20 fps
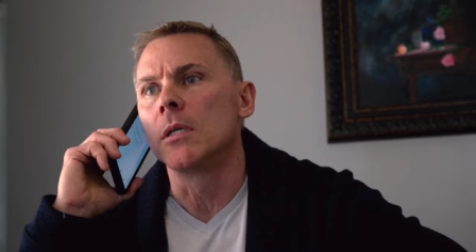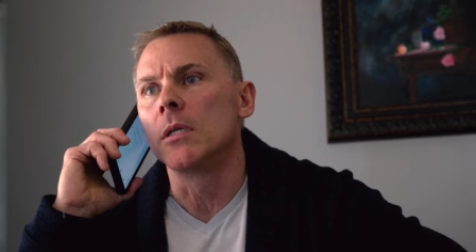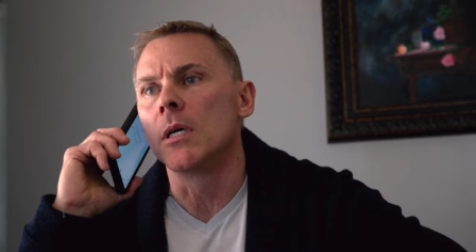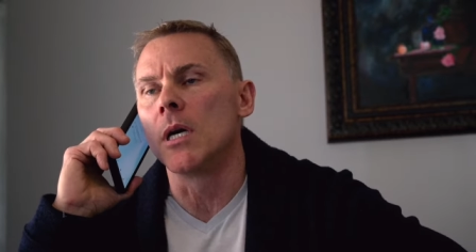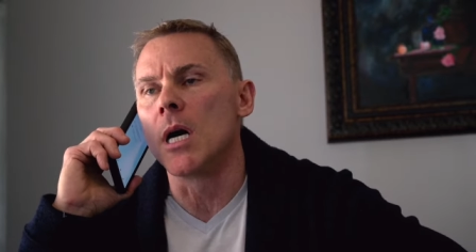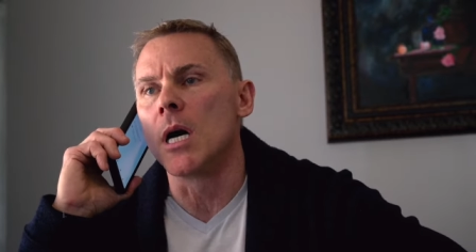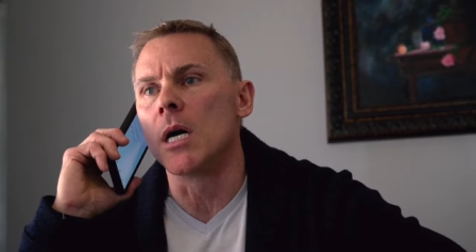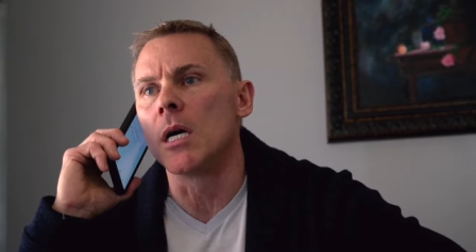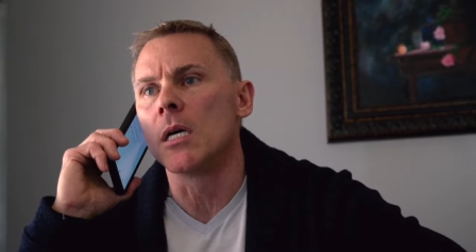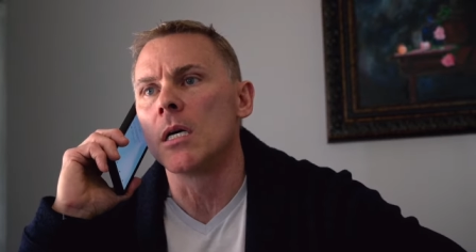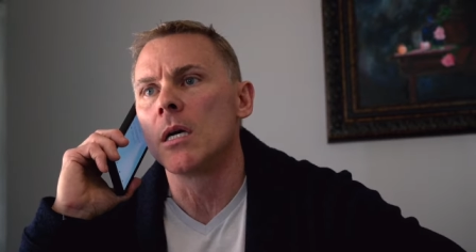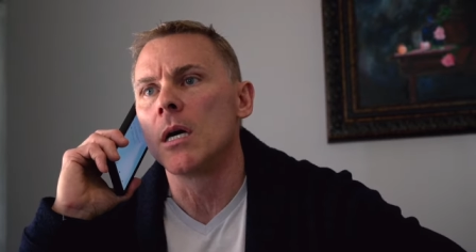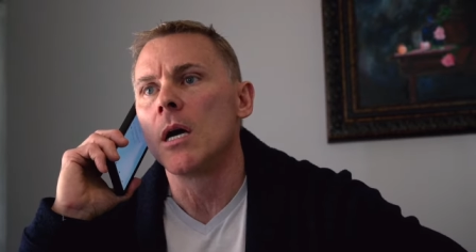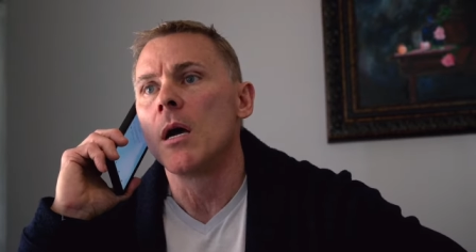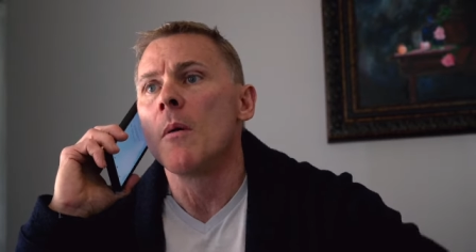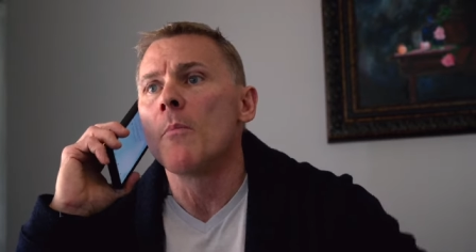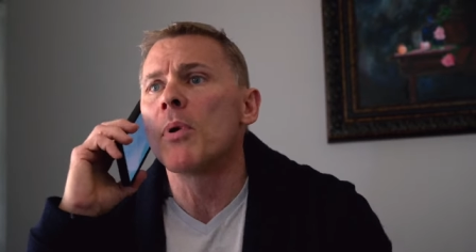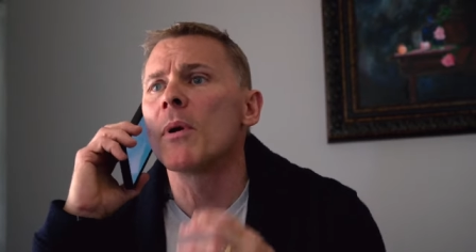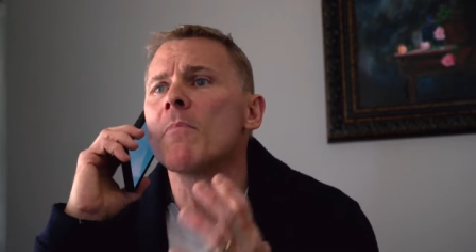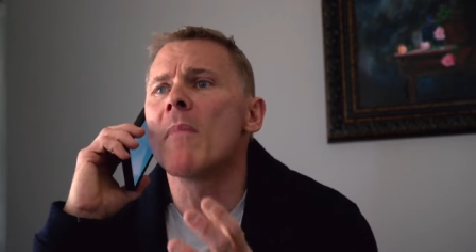Uh huh.
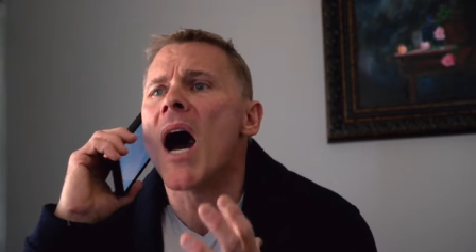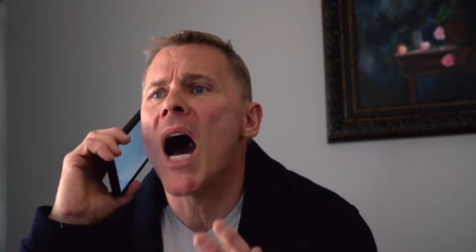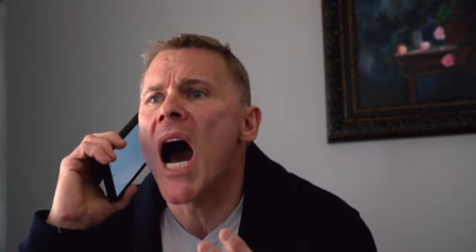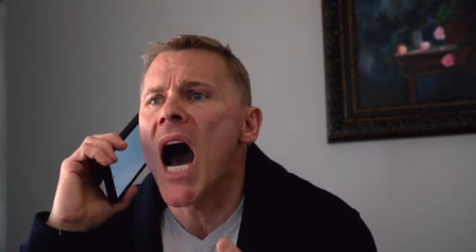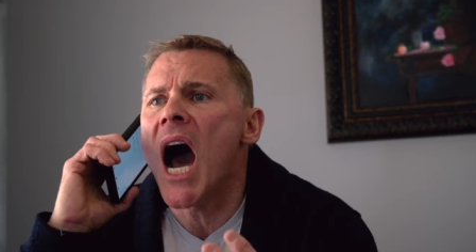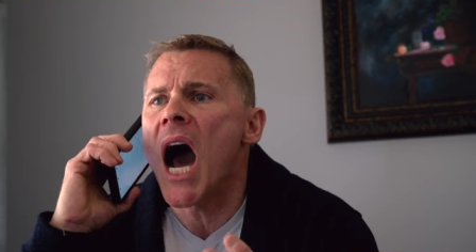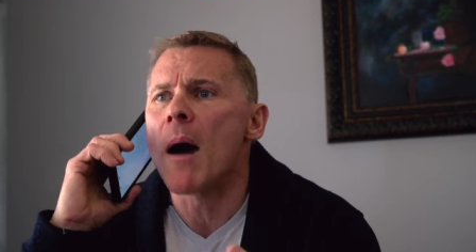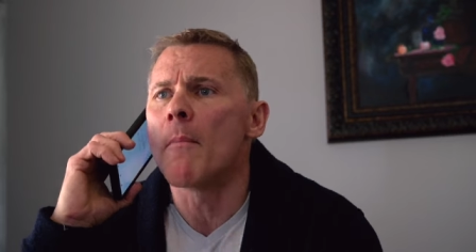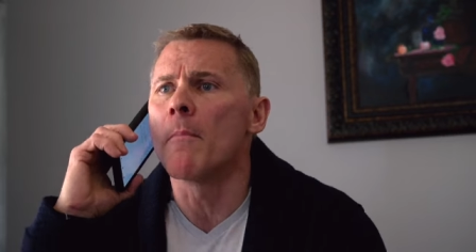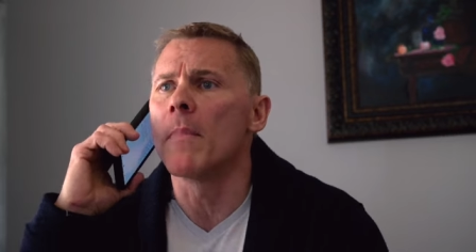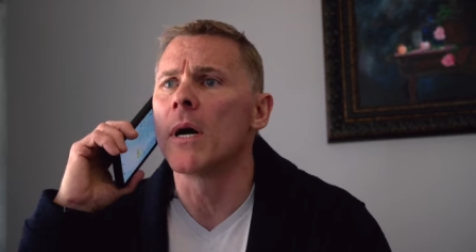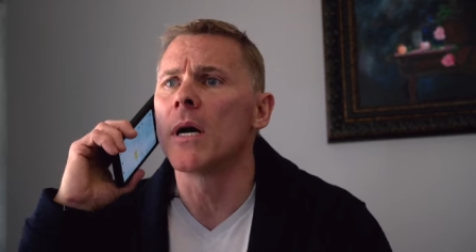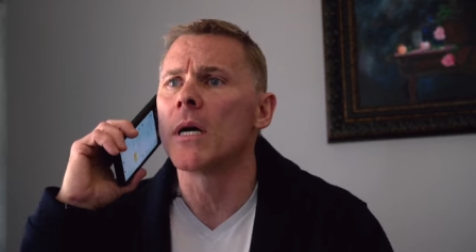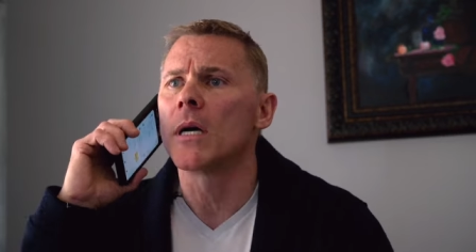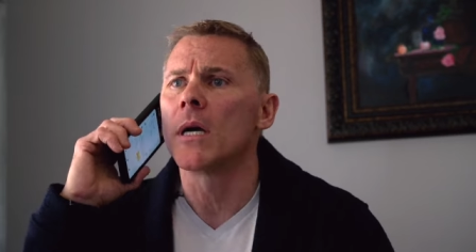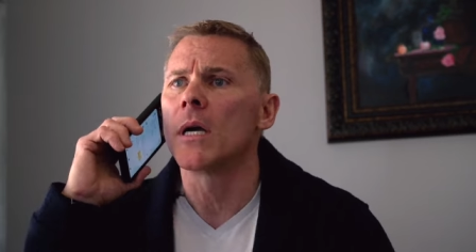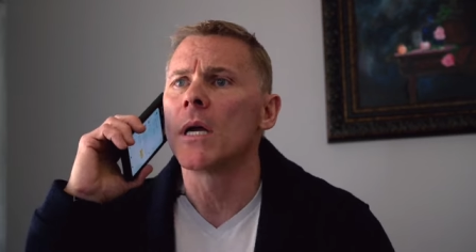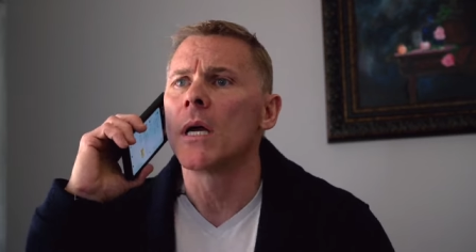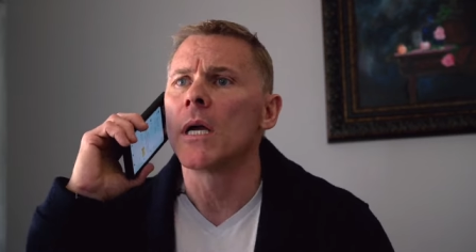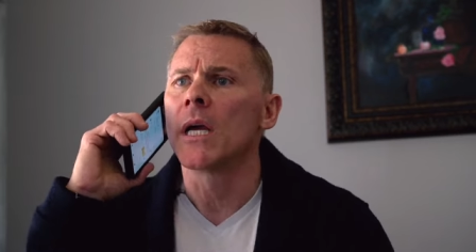But, Mom,
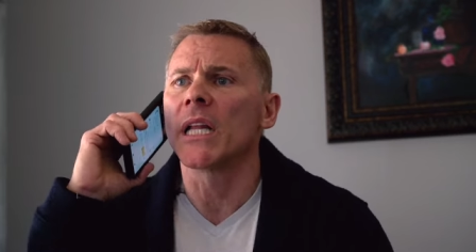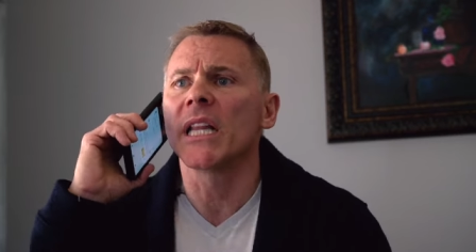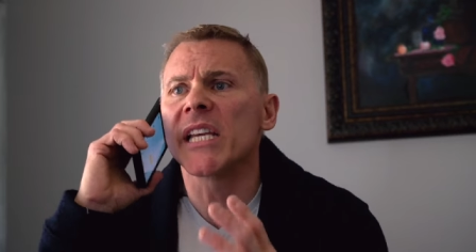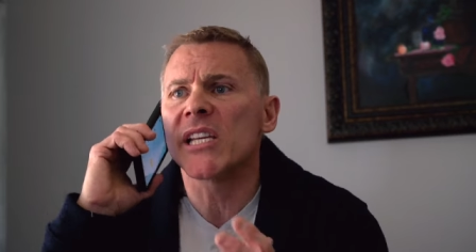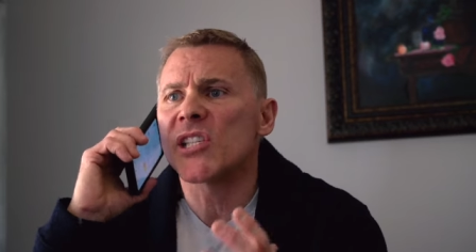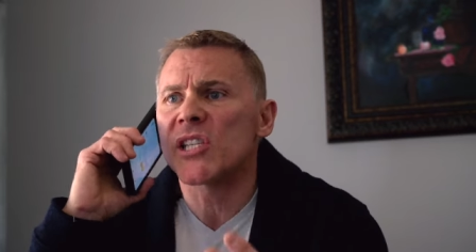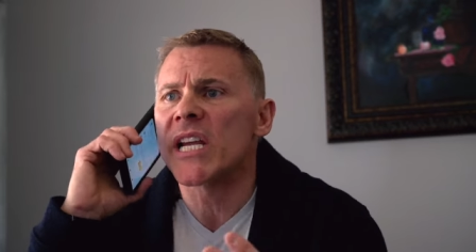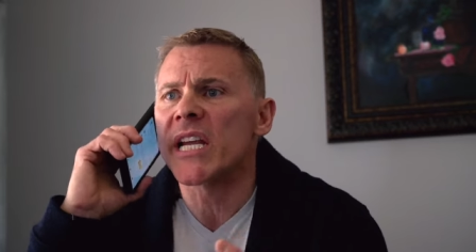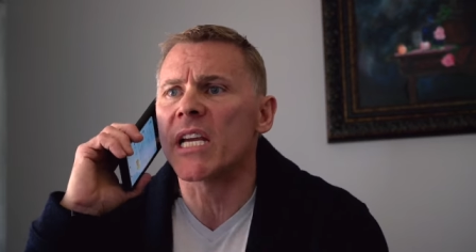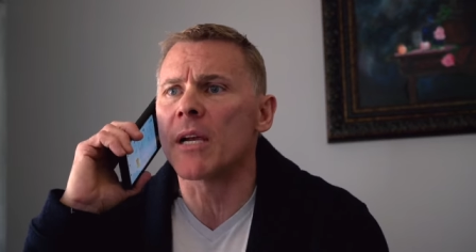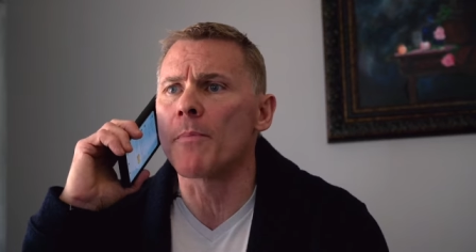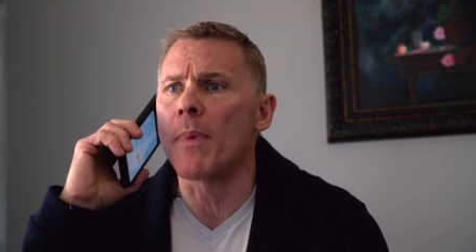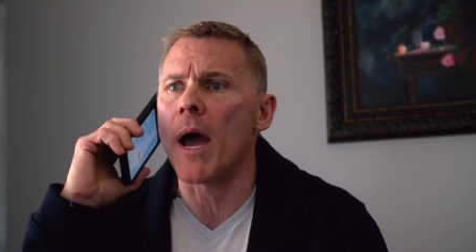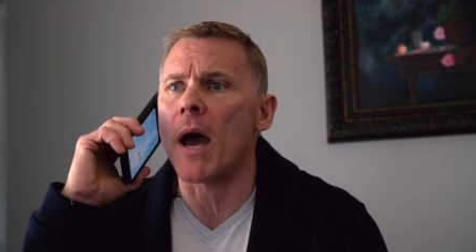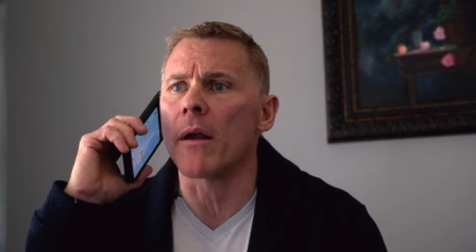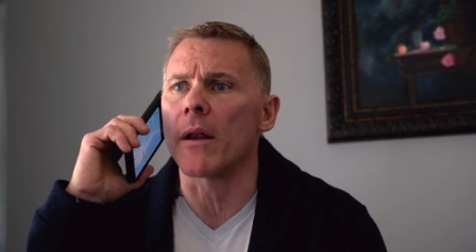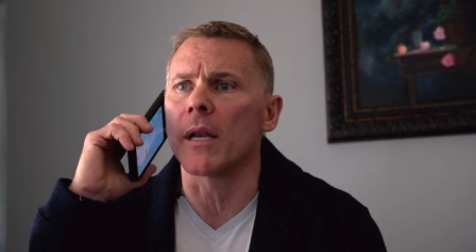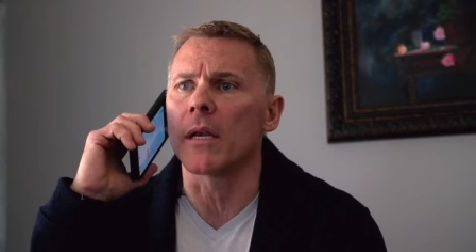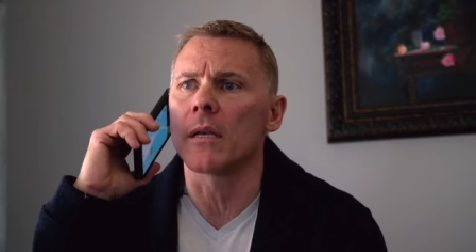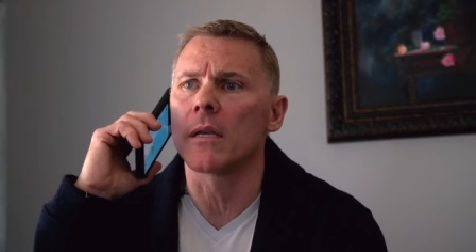at least think
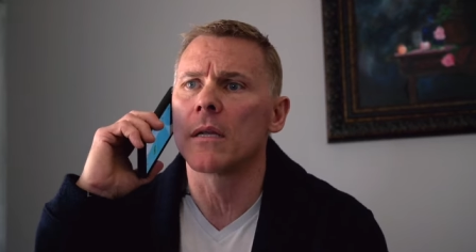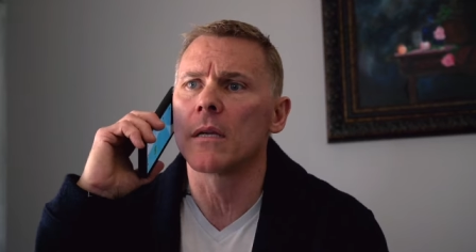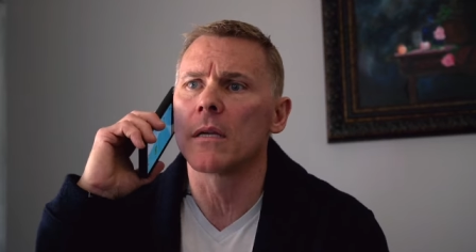about it.